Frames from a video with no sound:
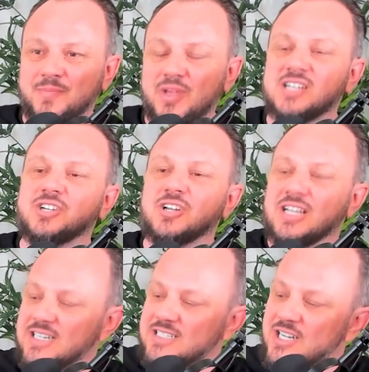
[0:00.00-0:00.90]
because you're going to
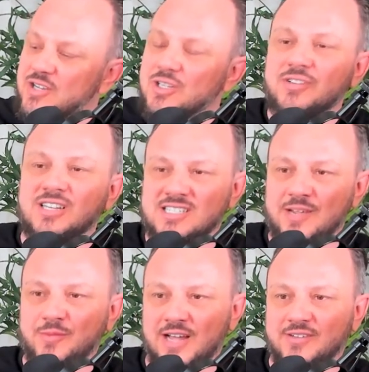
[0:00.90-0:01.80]
continue living the
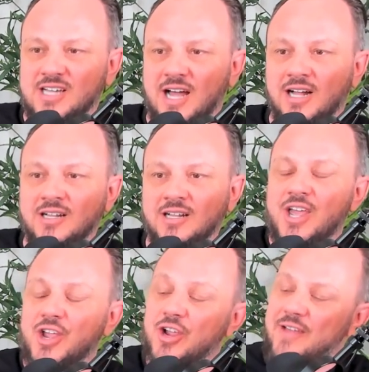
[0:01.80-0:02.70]
same lifestyle.
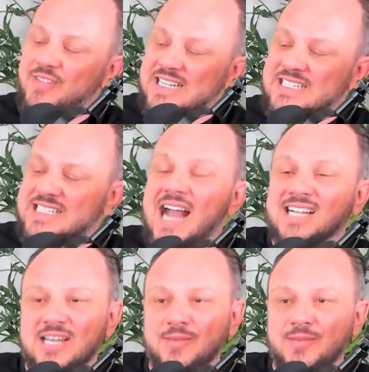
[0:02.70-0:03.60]
You're going to have the exact
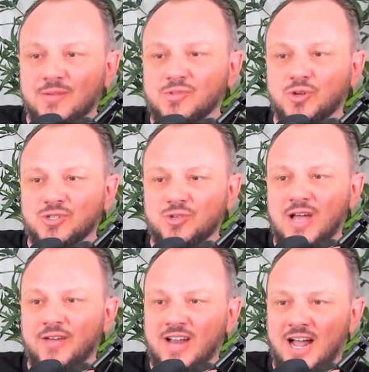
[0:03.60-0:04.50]
same income source you
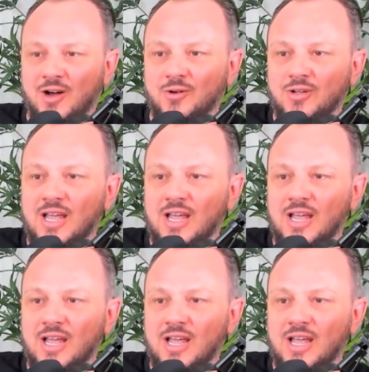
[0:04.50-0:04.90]
have now.